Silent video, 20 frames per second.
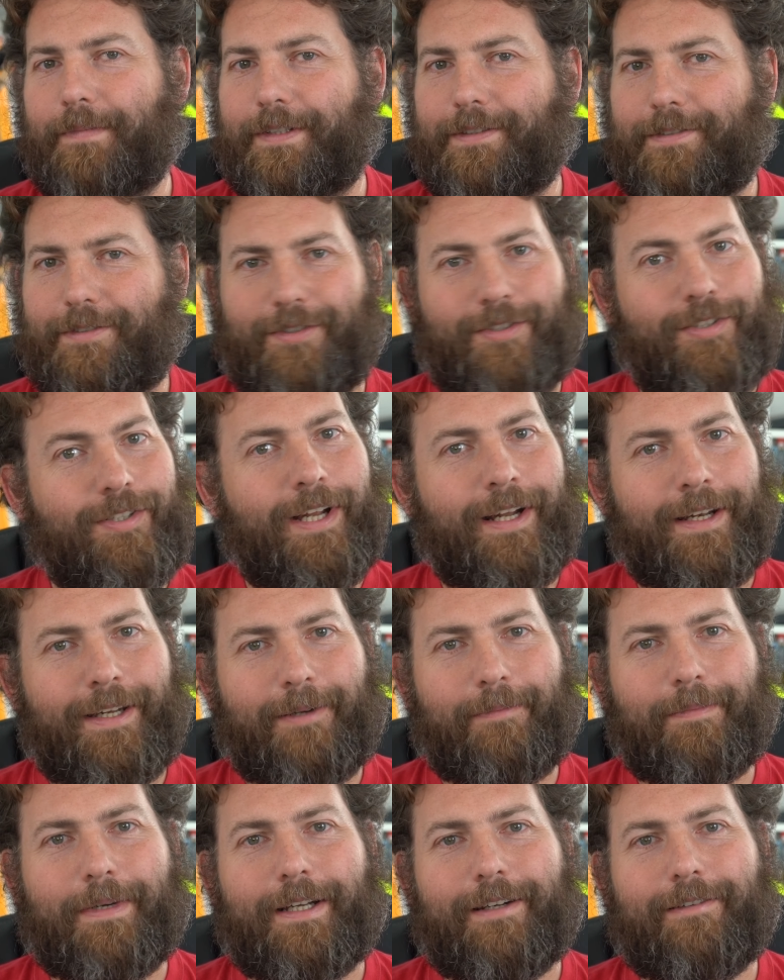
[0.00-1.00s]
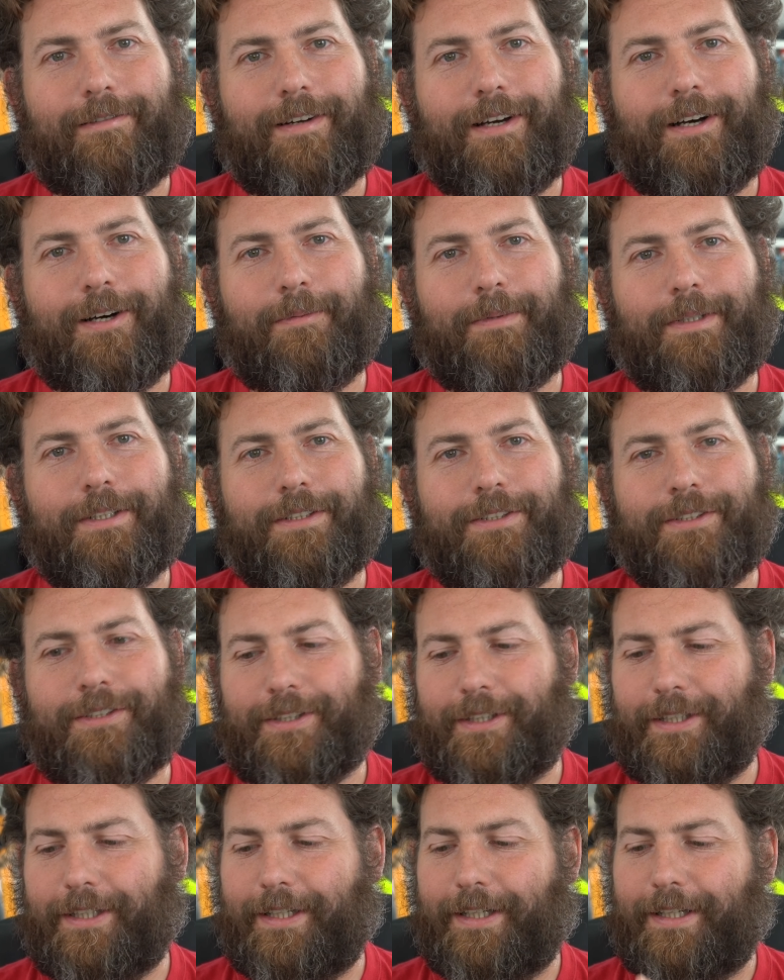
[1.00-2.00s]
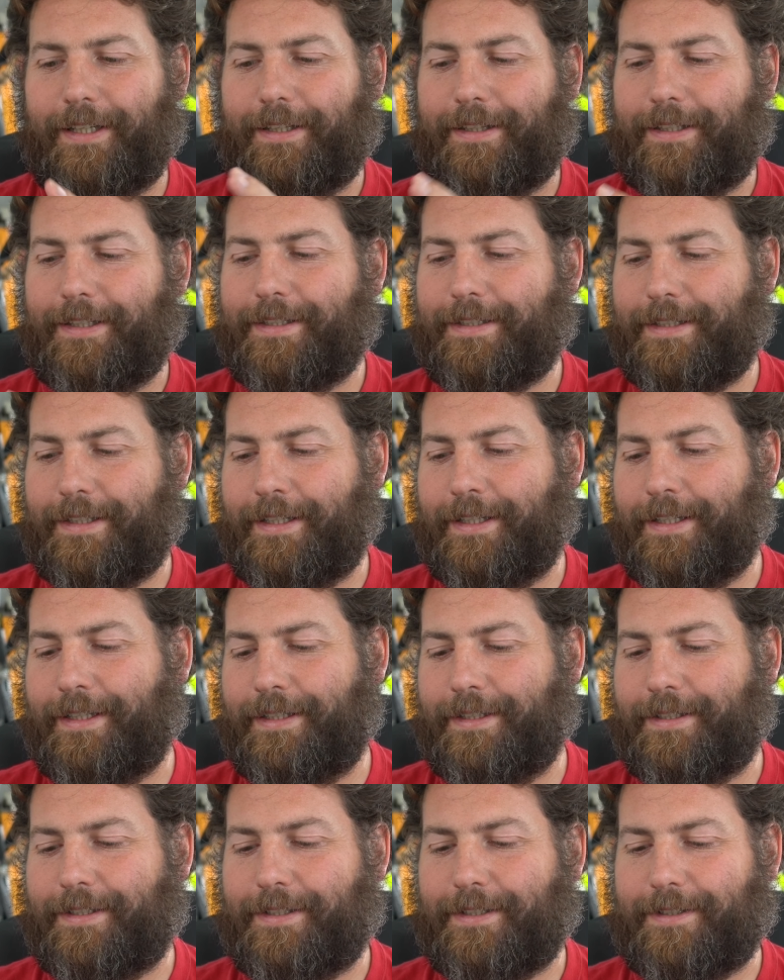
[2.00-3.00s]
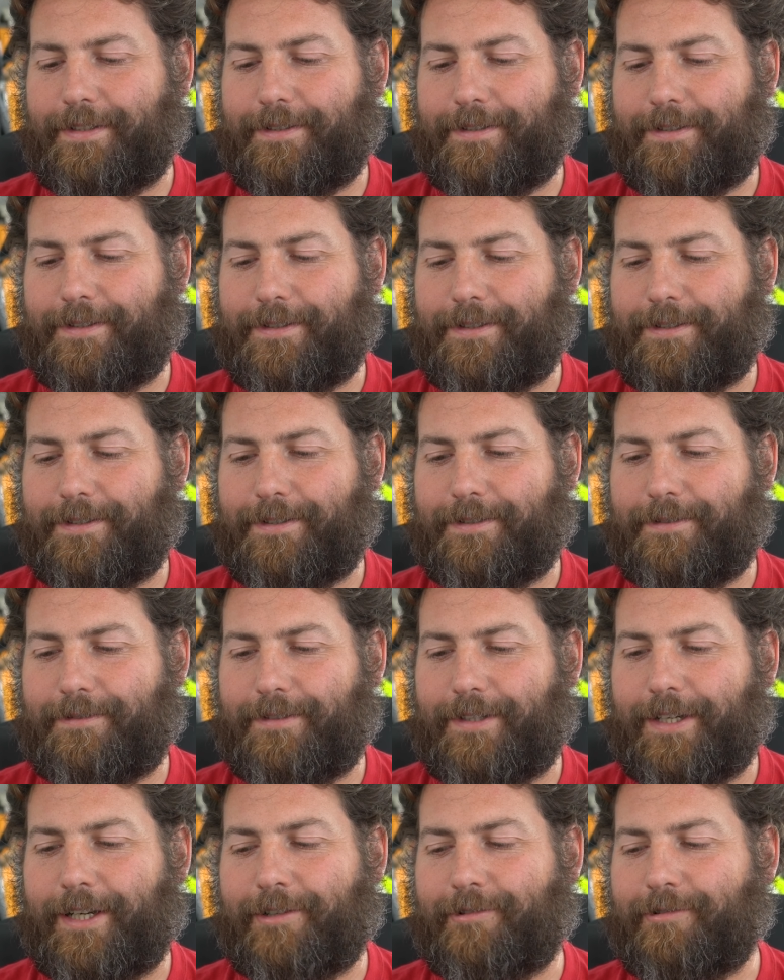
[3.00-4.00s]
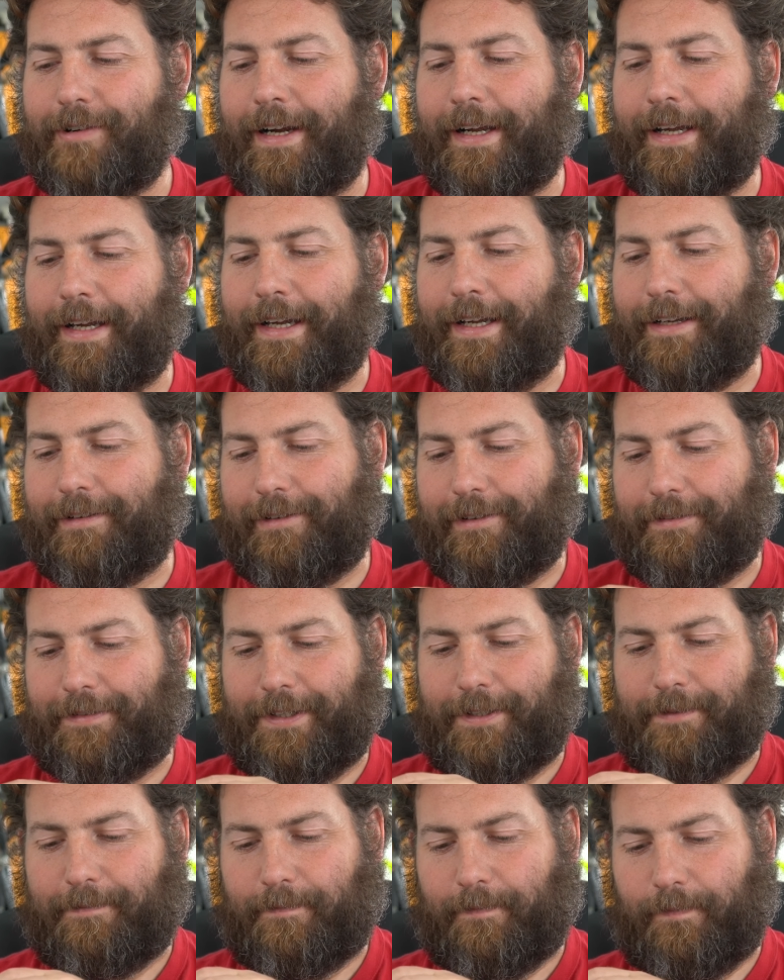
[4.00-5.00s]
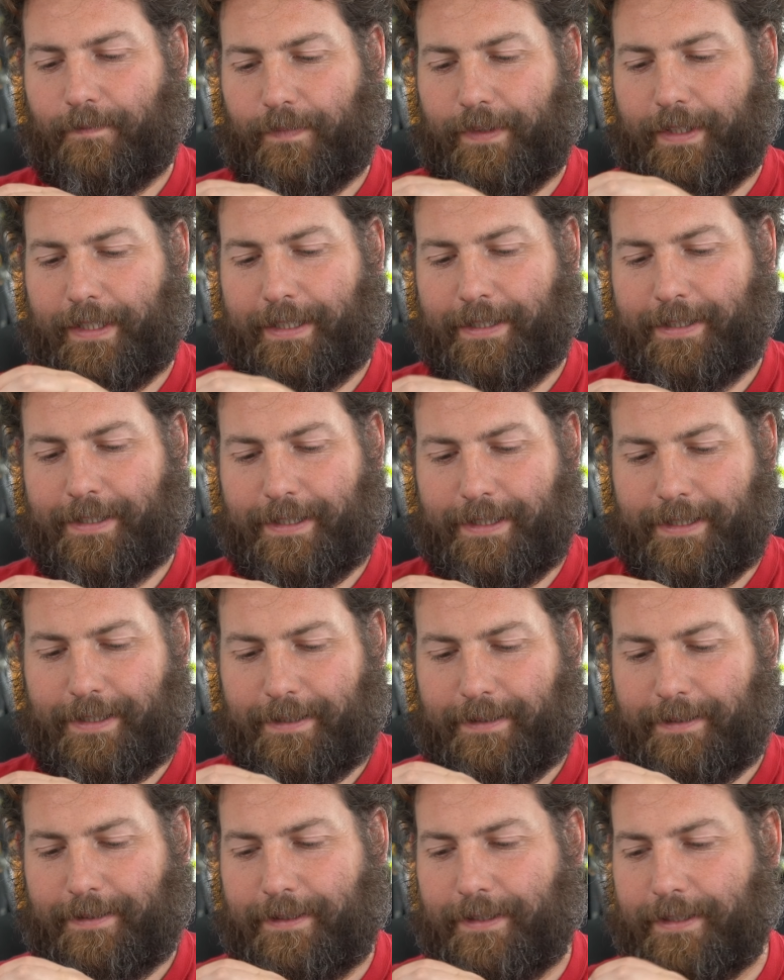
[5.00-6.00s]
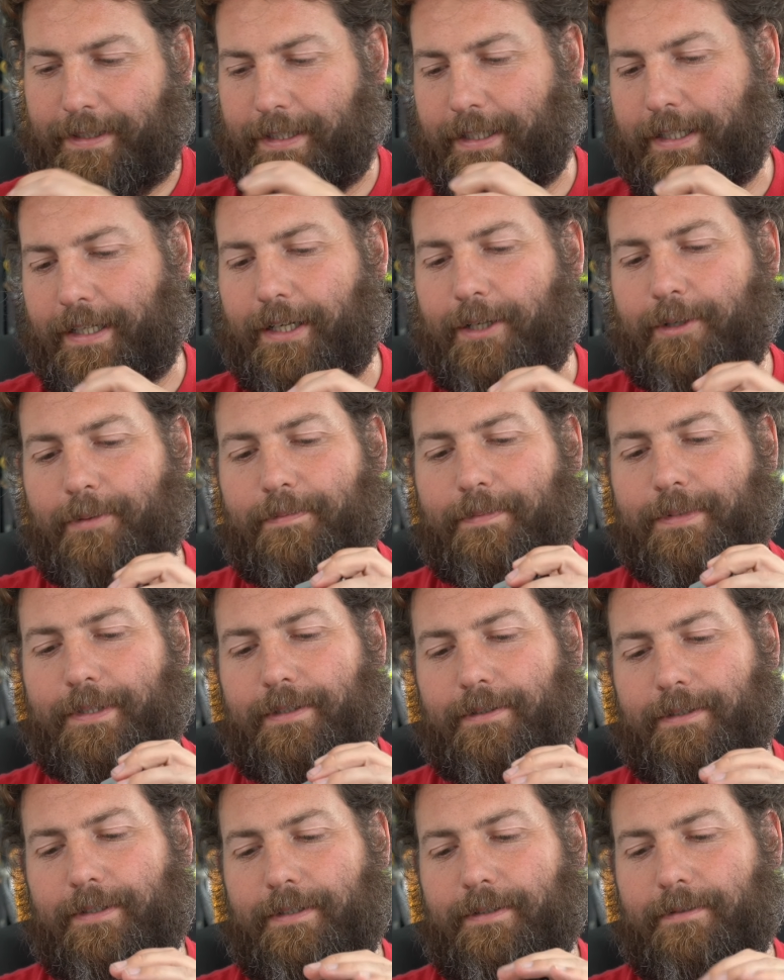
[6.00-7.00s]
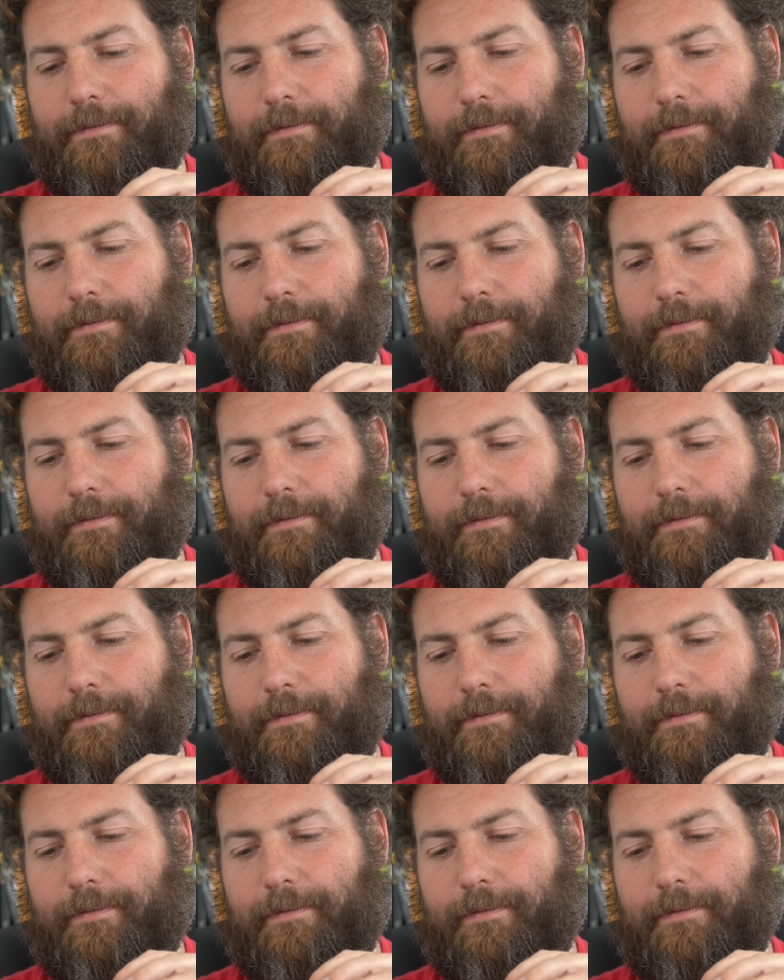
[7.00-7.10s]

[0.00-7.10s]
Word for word: Stunning panoramas. This is a great aircraft. I'm just going to open